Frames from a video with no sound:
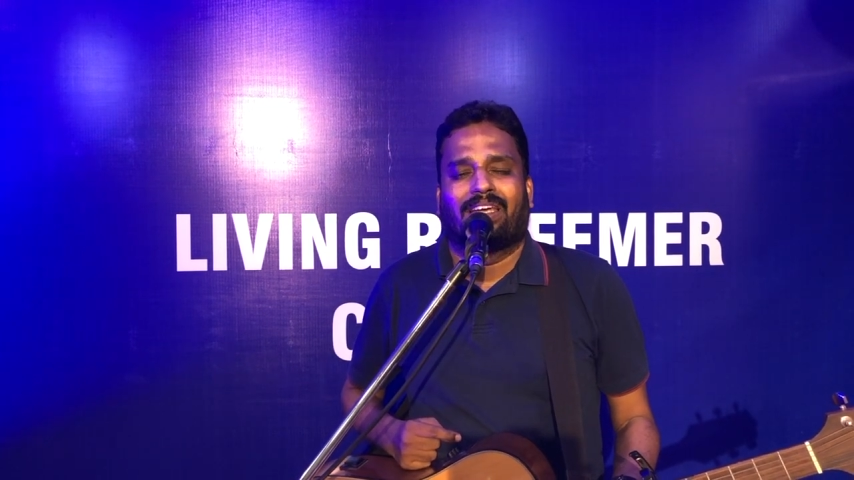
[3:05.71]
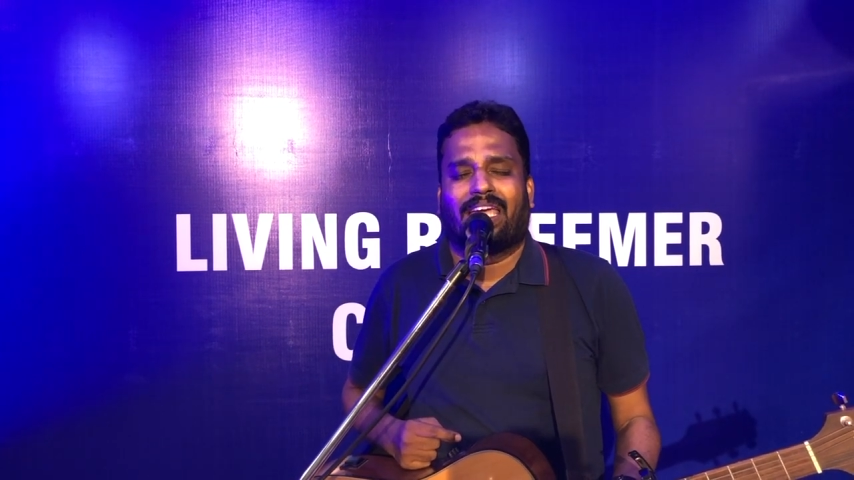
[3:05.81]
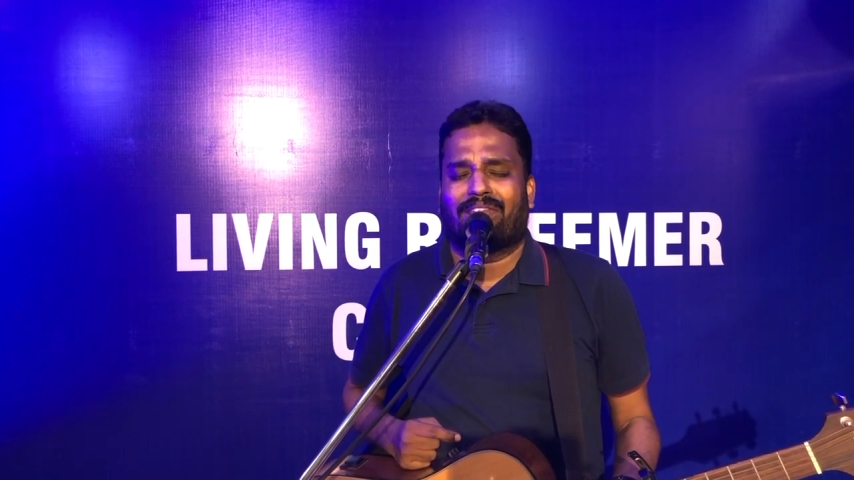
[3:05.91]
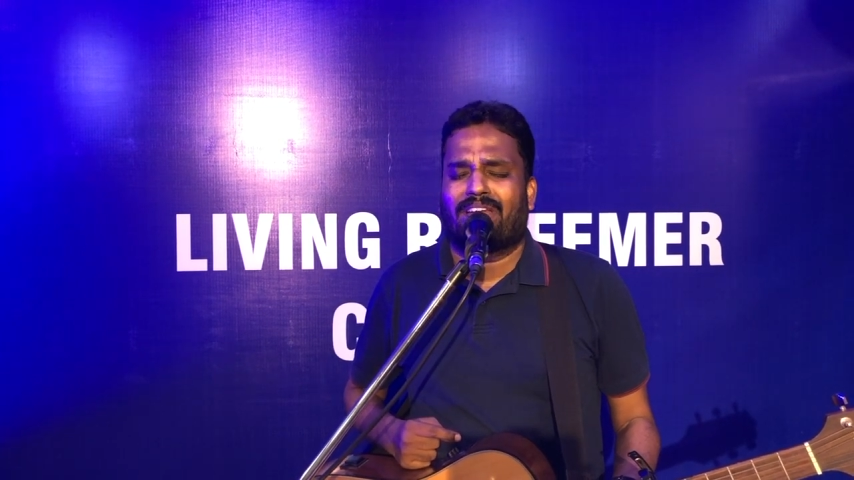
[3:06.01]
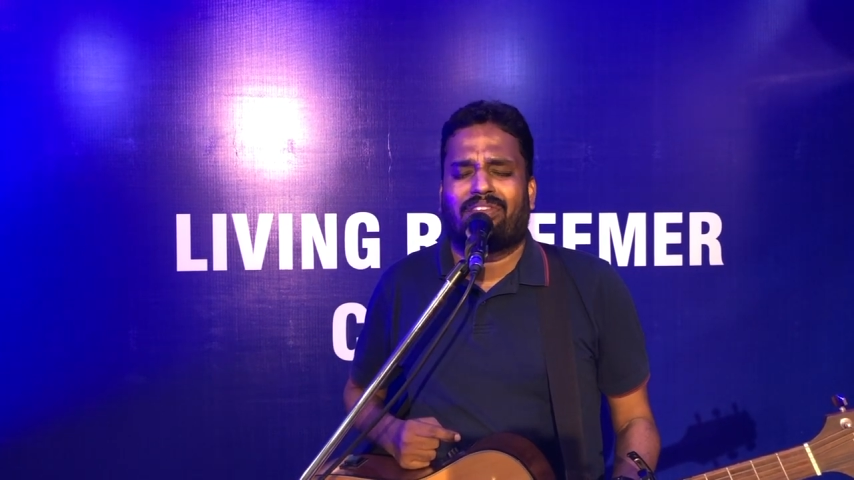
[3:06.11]

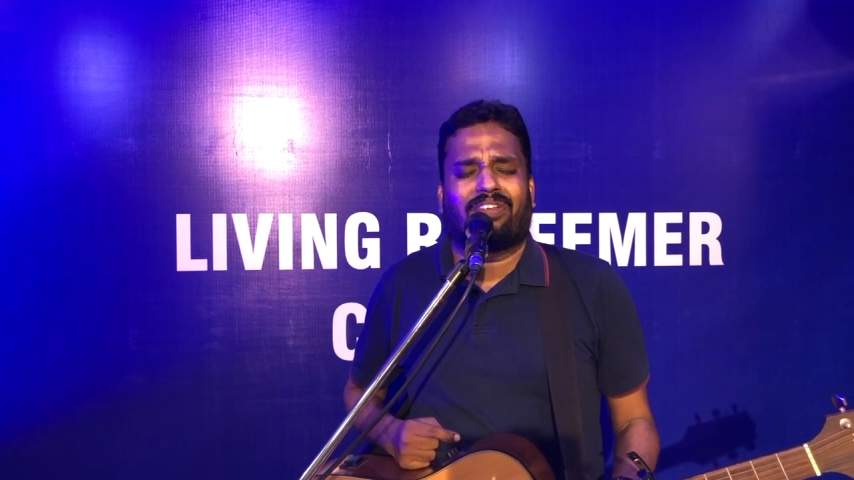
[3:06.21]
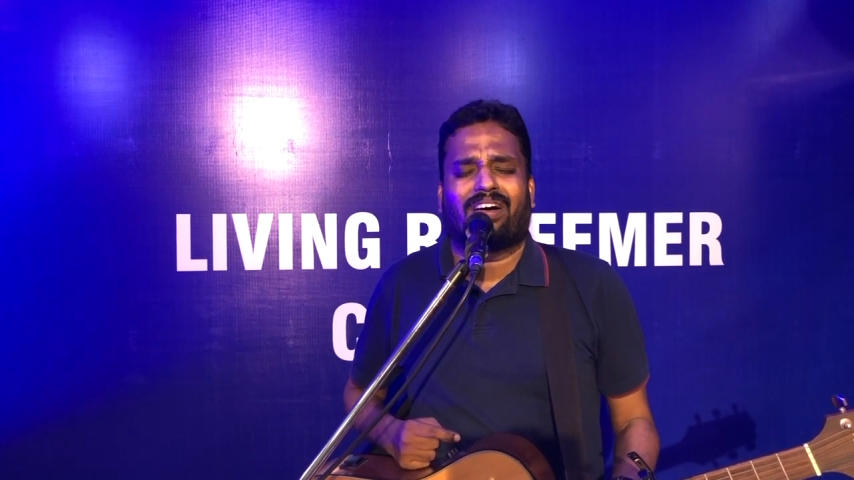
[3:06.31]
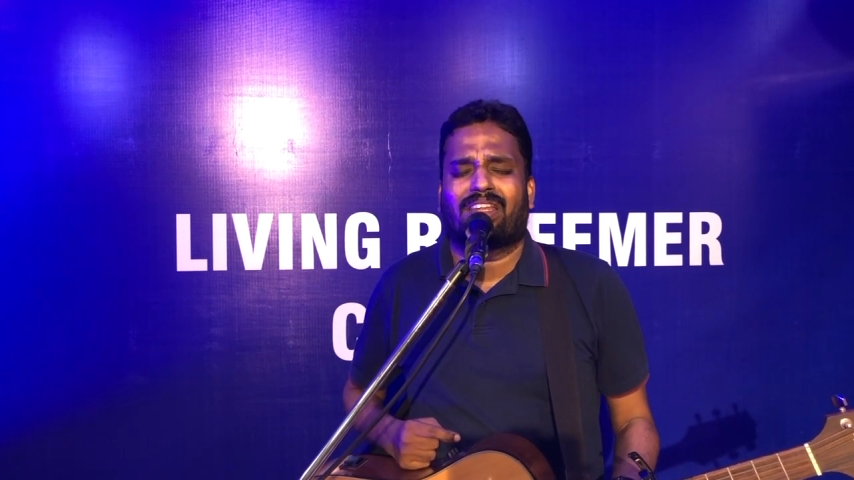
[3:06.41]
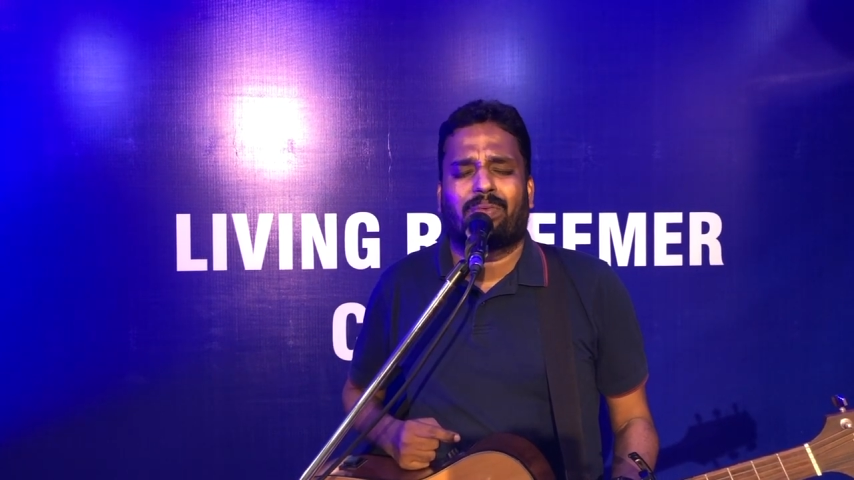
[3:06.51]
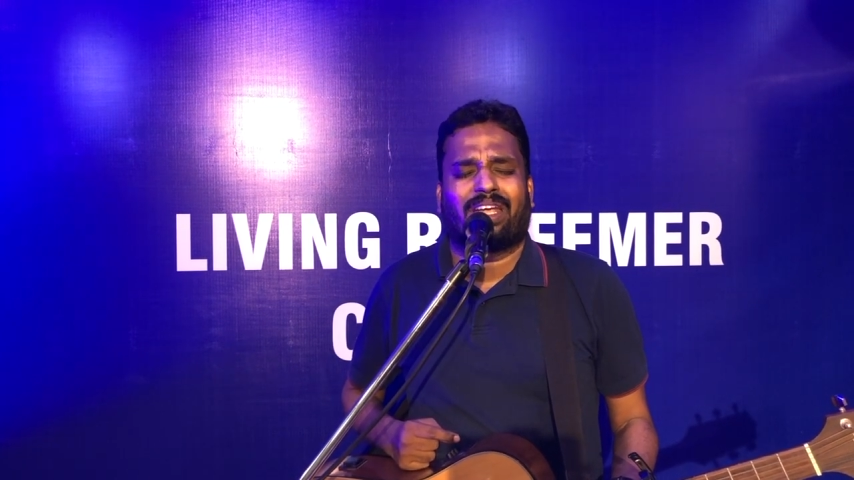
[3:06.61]
Heavenly
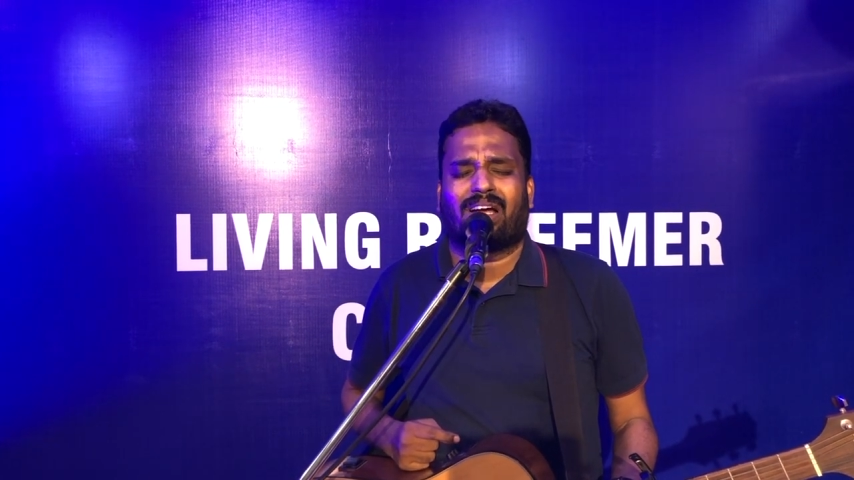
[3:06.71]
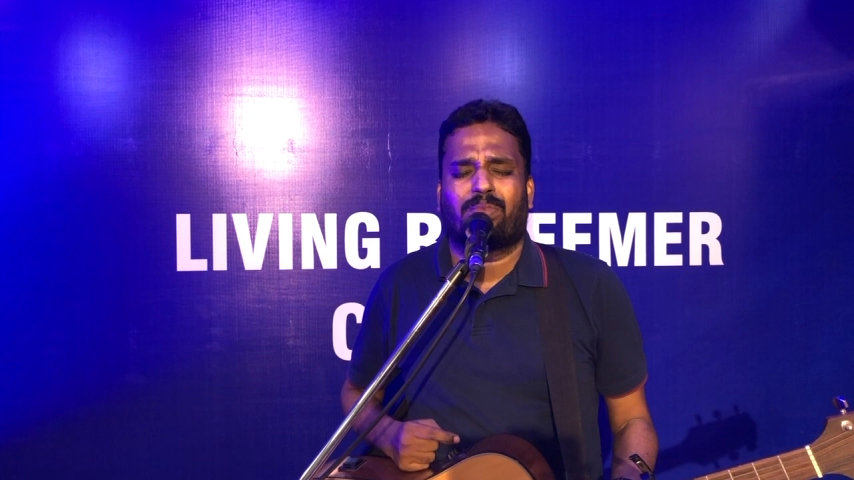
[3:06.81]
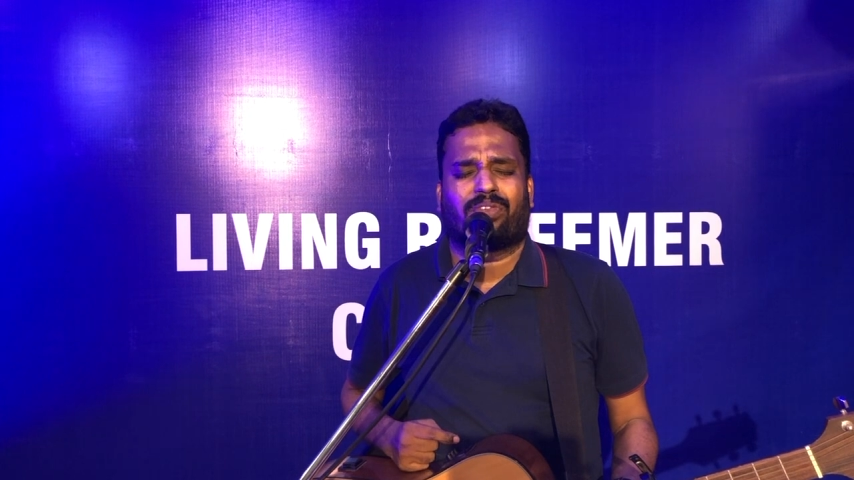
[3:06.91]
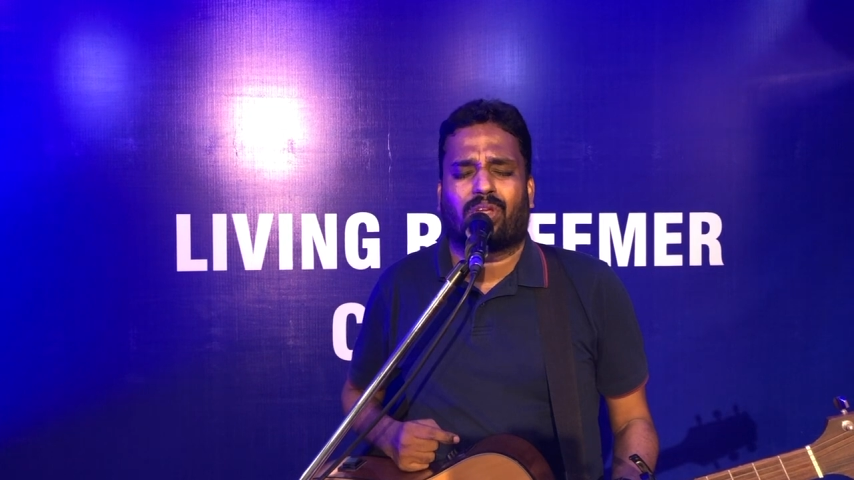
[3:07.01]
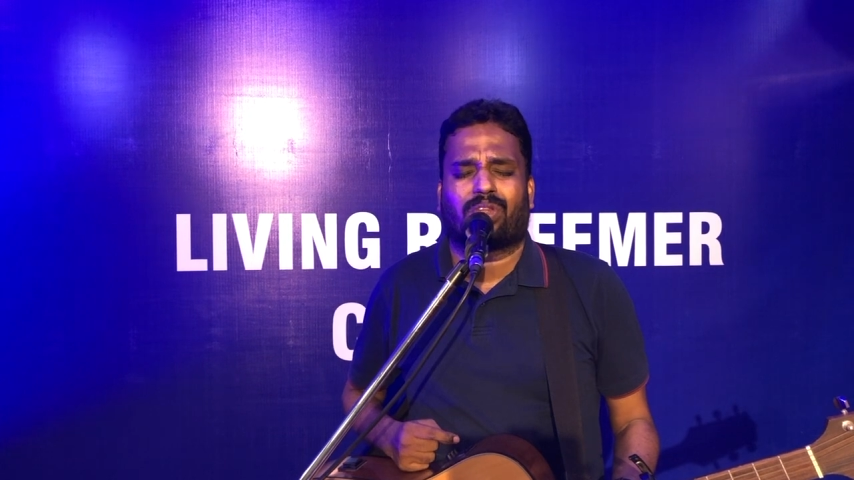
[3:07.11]
Father, we come
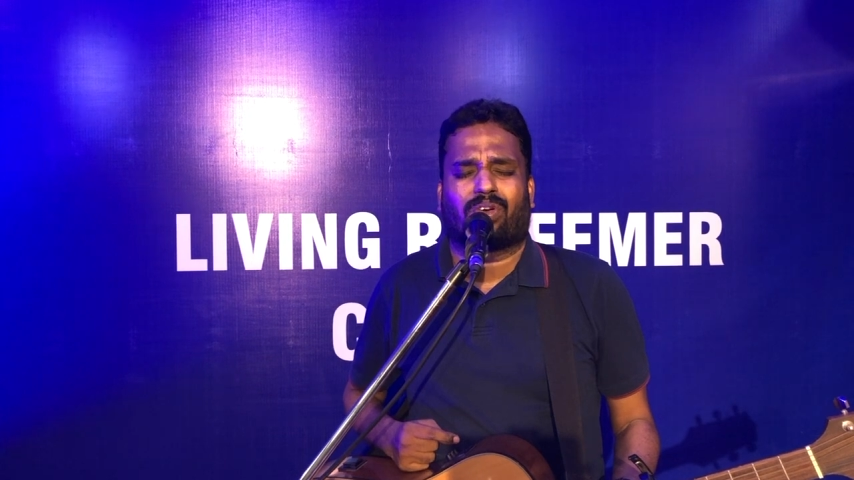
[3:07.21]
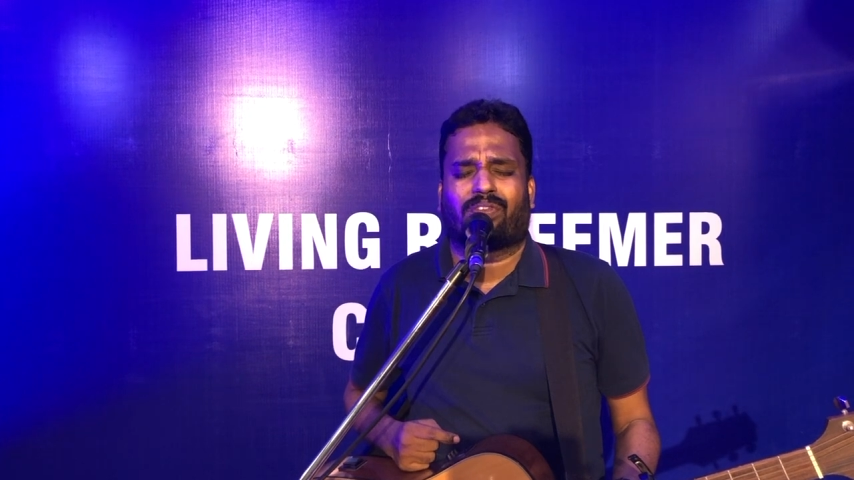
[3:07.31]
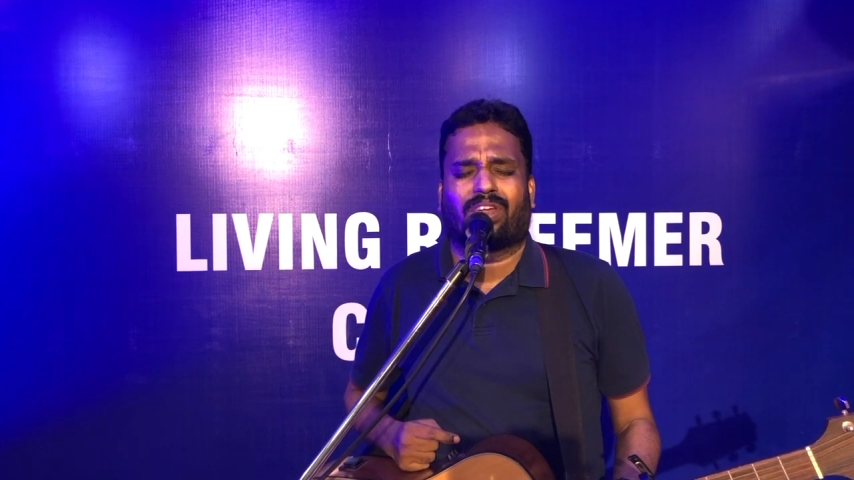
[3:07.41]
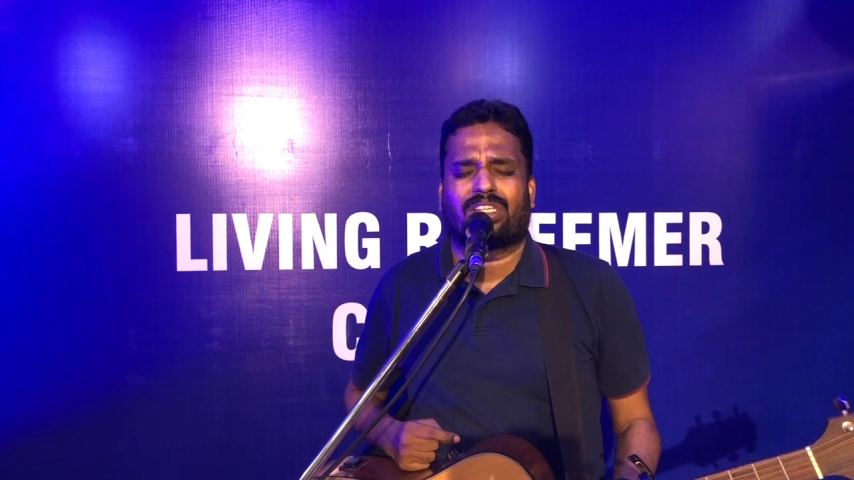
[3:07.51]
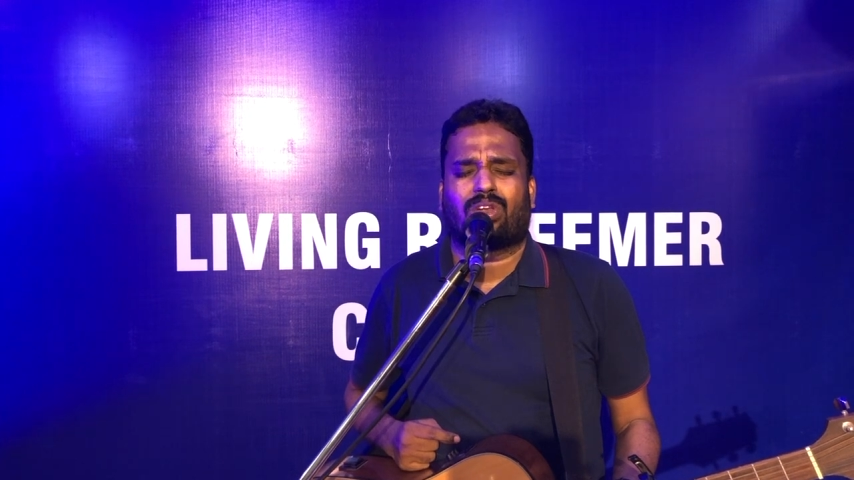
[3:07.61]
before your throne of grace.